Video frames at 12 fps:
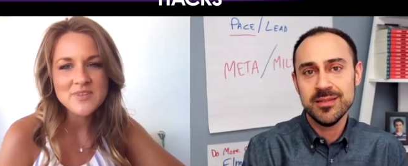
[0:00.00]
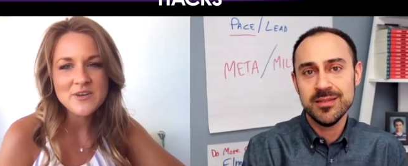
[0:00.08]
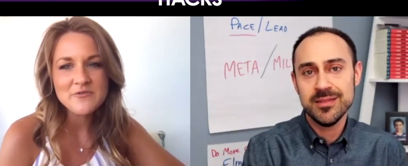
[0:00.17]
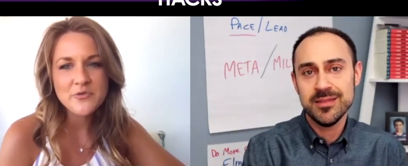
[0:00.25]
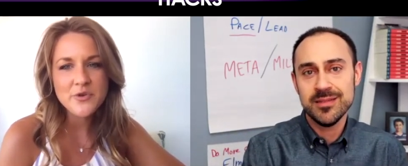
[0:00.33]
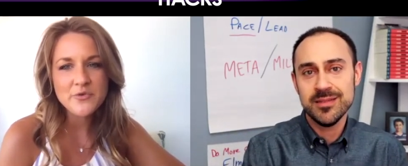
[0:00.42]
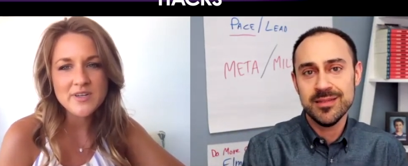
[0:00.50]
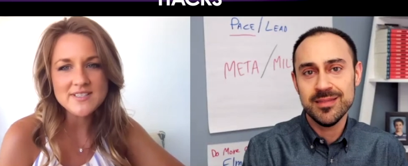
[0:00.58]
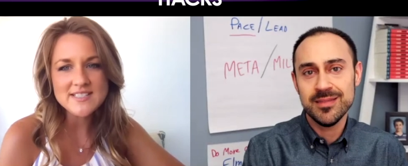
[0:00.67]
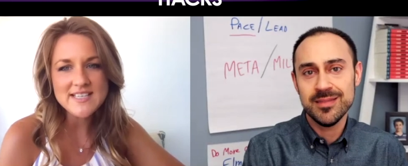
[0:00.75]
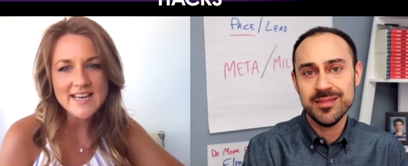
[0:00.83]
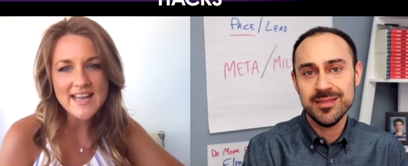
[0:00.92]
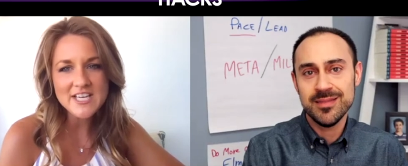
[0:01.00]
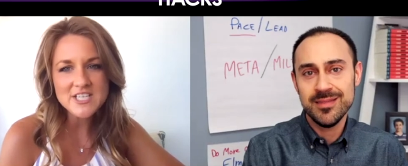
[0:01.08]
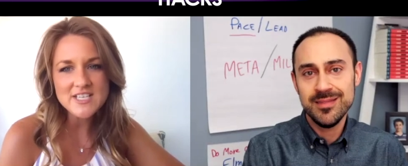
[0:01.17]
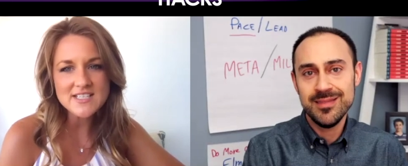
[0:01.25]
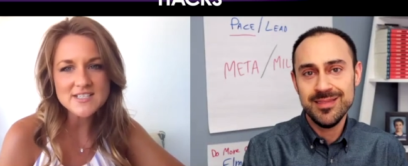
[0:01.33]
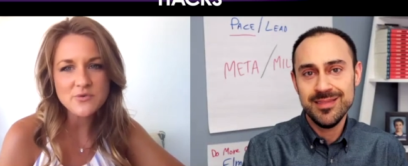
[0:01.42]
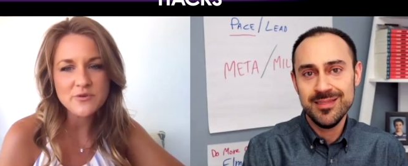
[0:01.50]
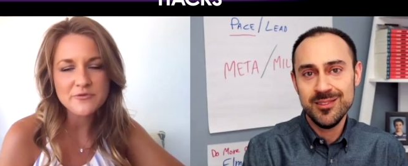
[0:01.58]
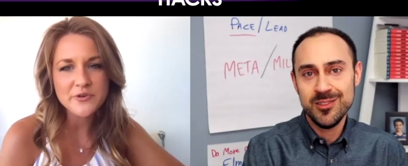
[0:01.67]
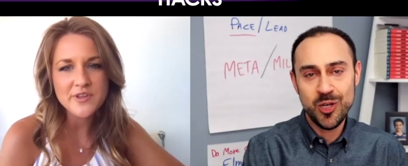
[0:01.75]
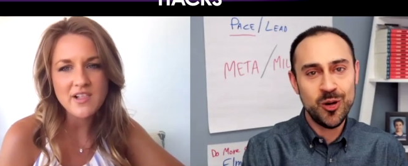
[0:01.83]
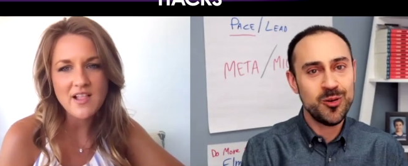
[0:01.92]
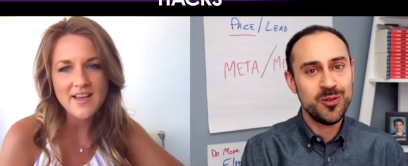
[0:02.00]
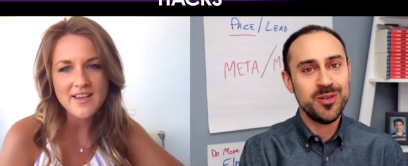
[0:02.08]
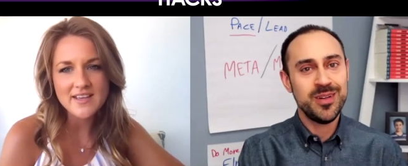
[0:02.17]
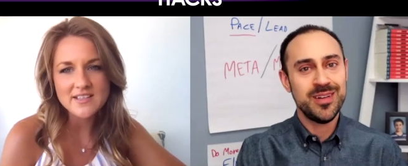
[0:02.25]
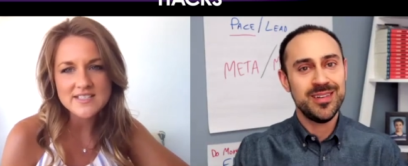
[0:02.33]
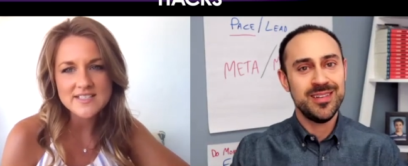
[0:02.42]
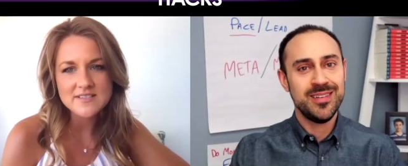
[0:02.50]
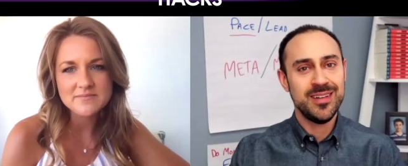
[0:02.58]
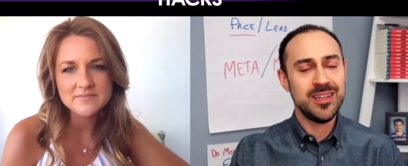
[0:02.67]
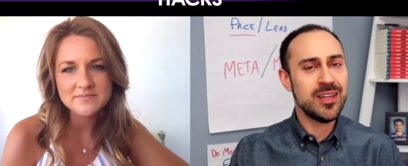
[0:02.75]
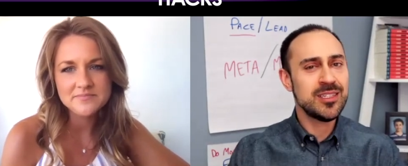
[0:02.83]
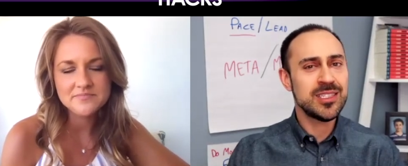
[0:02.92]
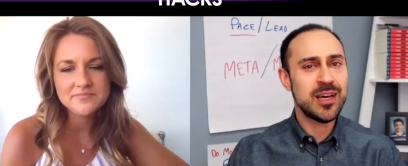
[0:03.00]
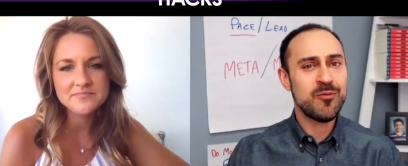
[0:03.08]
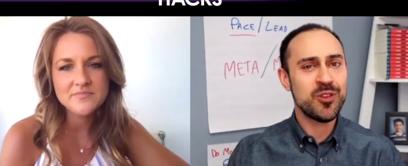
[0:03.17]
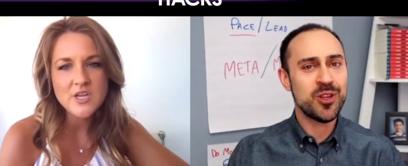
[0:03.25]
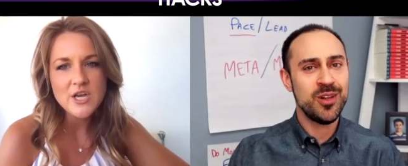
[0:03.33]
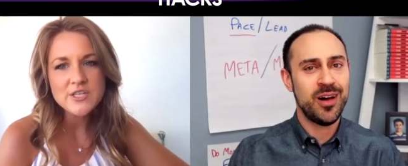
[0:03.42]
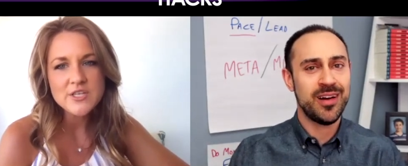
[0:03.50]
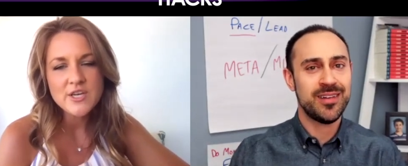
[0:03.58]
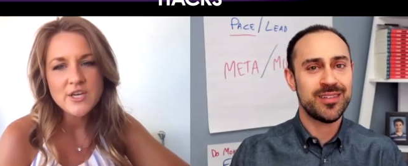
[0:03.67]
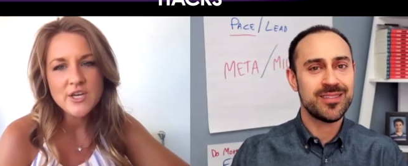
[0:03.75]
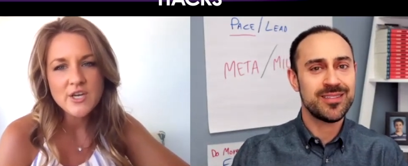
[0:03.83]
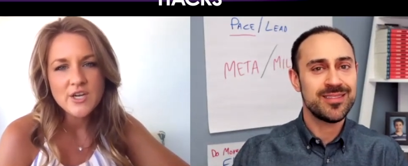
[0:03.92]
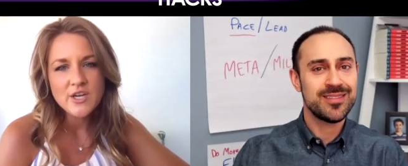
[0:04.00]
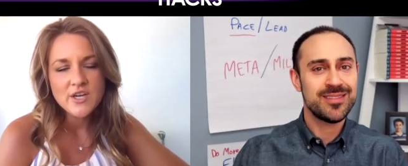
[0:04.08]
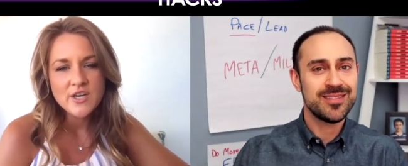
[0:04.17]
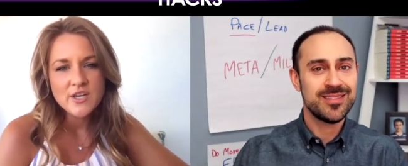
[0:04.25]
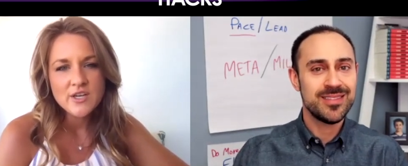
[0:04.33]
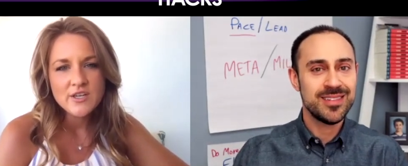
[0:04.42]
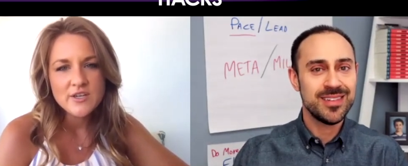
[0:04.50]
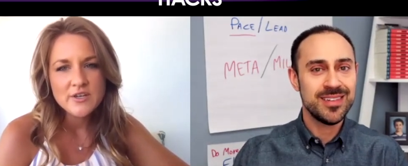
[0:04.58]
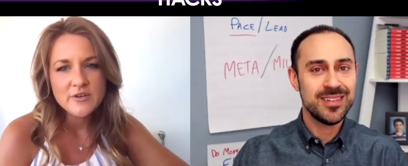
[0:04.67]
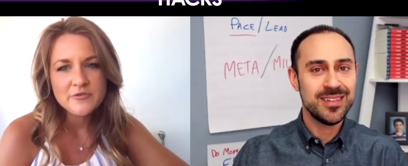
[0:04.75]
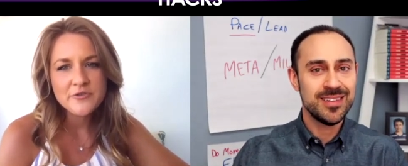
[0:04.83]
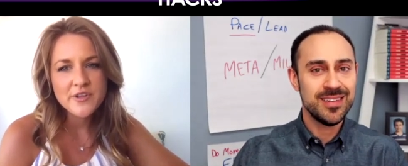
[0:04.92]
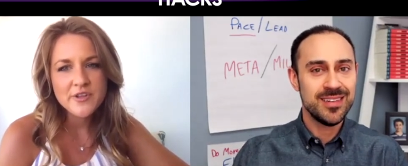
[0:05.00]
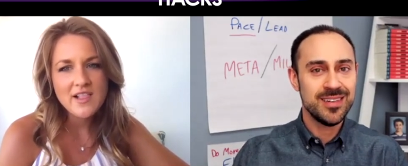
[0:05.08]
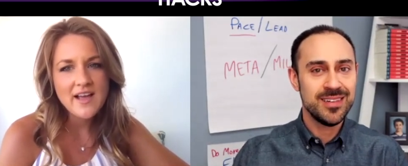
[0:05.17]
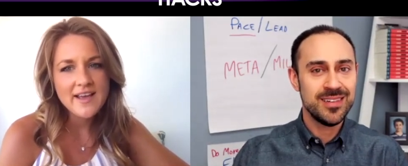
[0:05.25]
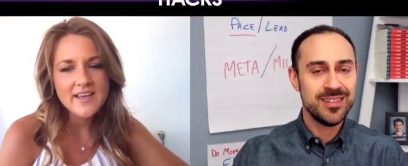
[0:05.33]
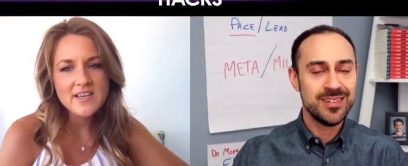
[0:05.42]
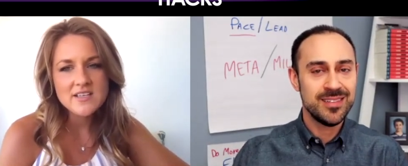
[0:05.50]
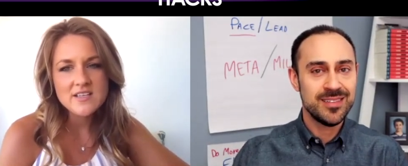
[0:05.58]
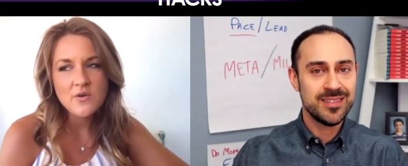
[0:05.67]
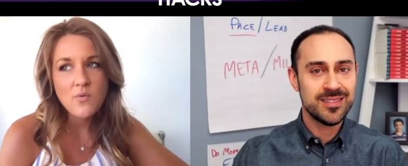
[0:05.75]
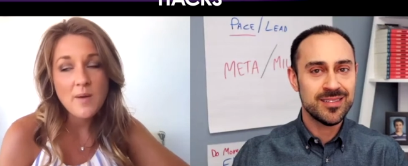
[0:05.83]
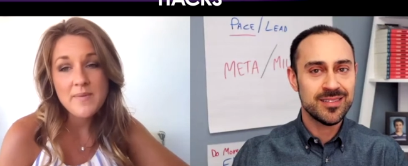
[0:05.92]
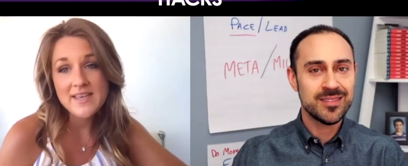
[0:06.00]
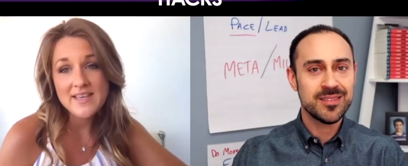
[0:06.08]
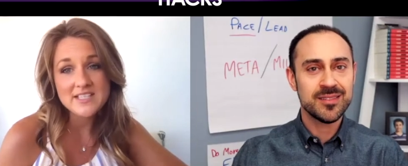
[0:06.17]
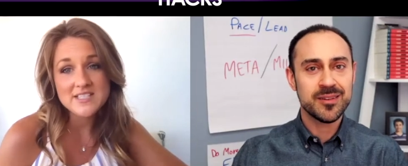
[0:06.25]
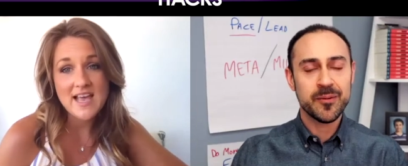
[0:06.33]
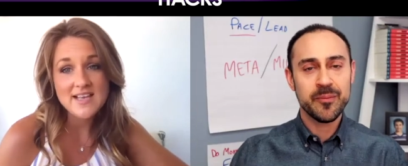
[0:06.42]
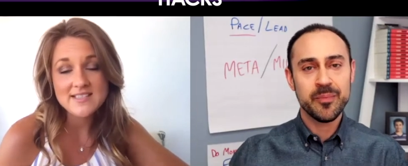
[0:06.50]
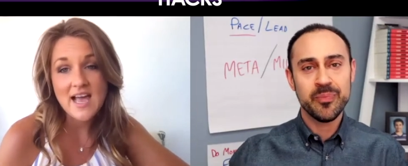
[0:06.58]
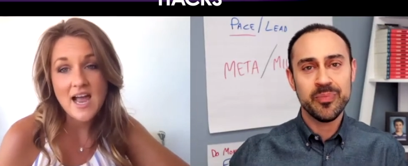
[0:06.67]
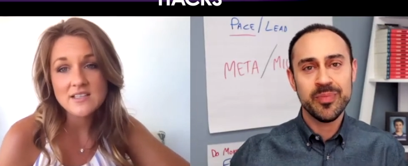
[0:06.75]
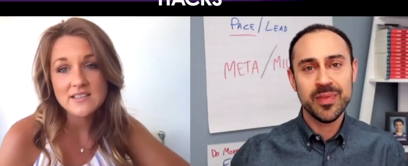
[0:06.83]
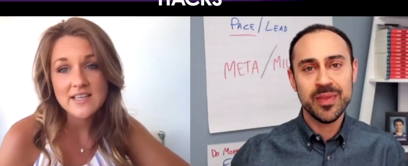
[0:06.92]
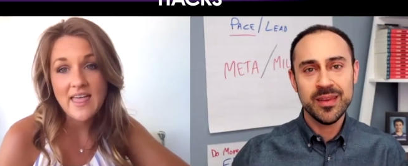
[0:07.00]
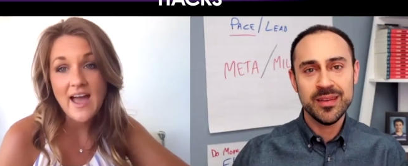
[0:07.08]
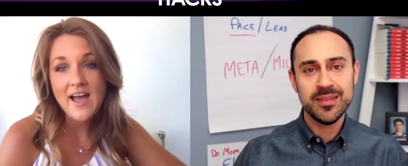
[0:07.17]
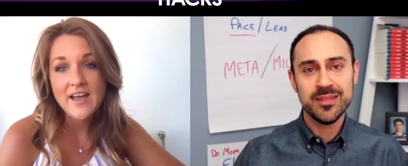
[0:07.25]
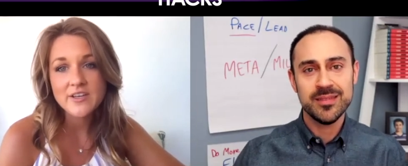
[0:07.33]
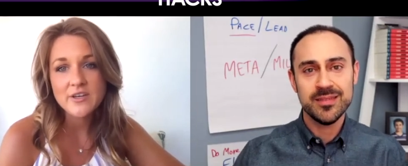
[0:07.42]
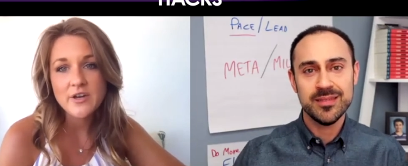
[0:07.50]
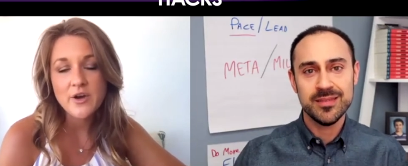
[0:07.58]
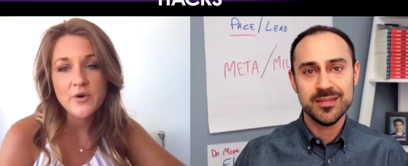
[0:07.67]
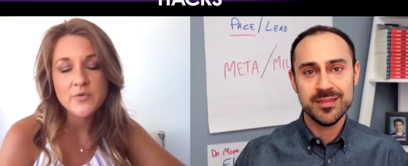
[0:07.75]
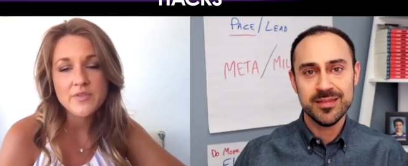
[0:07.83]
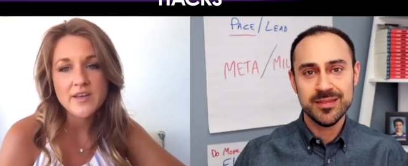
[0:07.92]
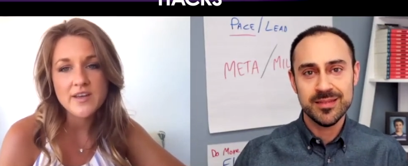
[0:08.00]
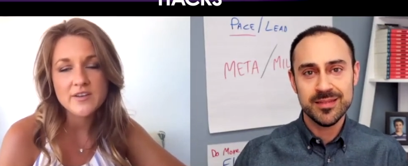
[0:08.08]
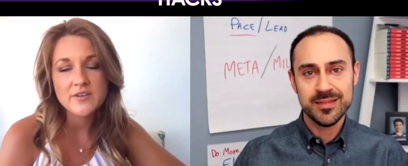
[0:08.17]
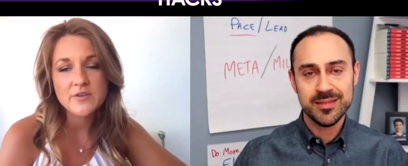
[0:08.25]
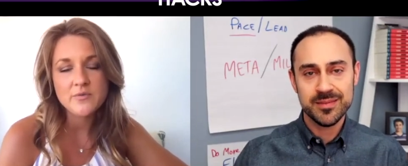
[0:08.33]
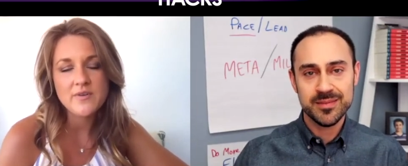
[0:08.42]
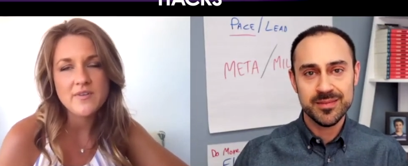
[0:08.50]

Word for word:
Speaker 1: For the real estate agents or sure. for the client?
Speaker 2: Let, us say for the client
Speaker 1: for the client well i mean it's exactly that you know that you